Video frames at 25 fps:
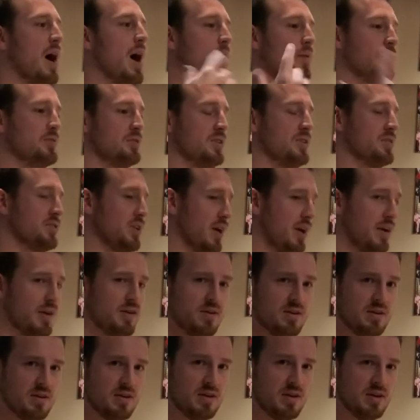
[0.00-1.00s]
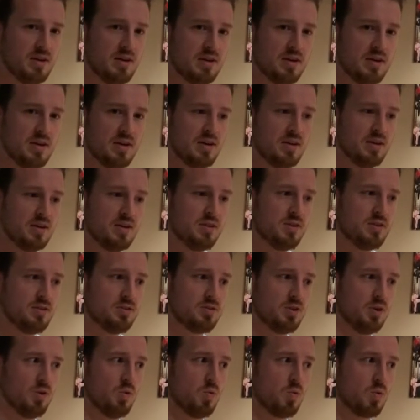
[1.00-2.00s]
opposite side.
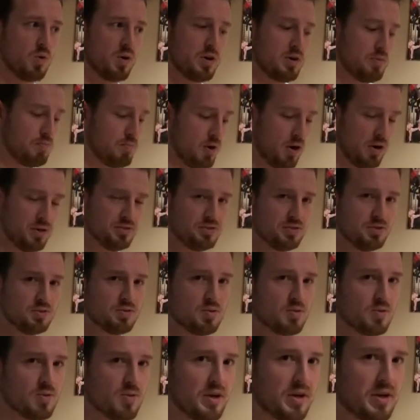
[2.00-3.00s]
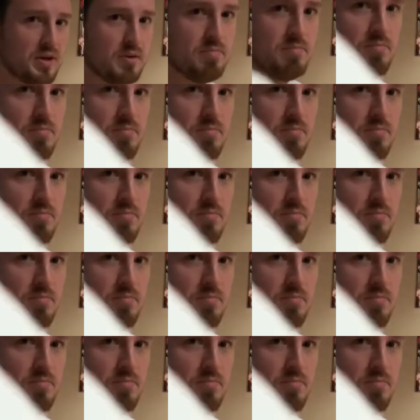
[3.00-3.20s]
So we're gonna pause this real quick.